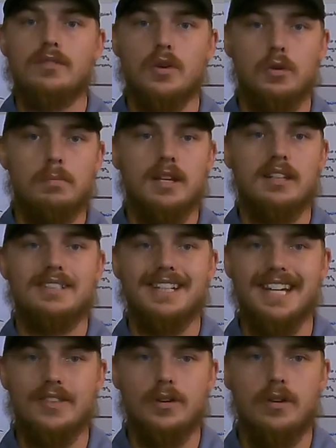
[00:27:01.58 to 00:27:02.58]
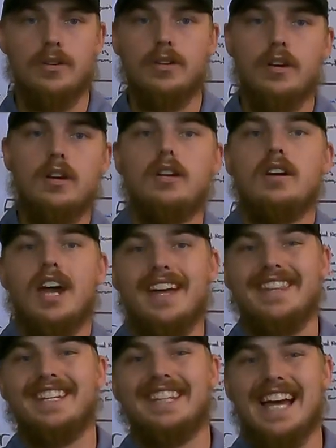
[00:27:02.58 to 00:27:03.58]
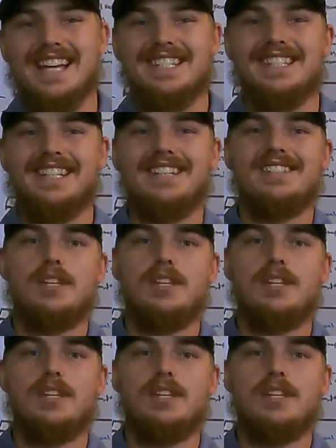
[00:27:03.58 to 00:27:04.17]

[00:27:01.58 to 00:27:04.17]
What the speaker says: of grouping together. And then lastly,